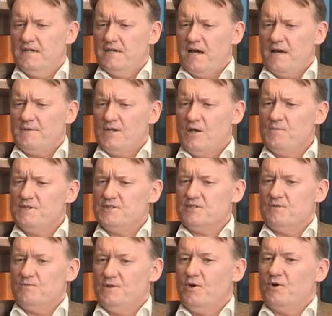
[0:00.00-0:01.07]
And
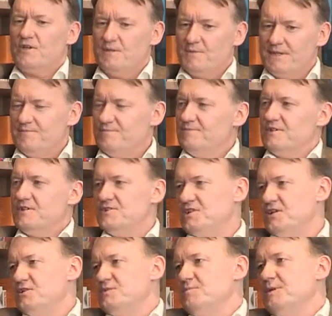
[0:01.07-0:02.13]
we're not going to
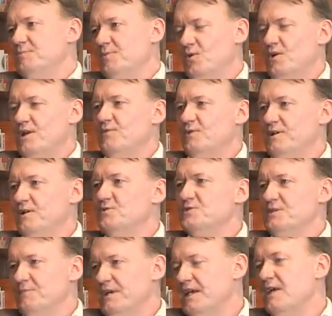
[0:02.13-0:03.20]
continue to be employed if we're
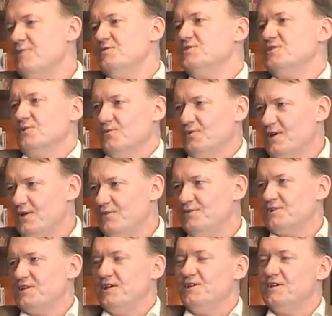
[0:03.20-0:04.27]
losing money every single year for
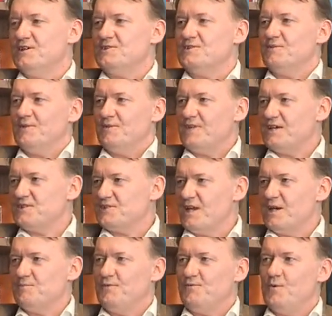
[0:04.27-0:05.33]
10 years, even if that's an
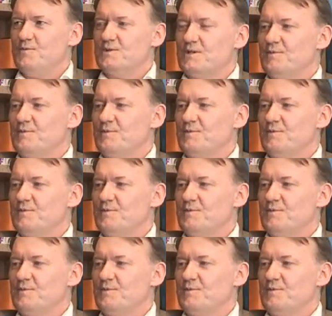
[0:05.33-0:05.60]
outperformance.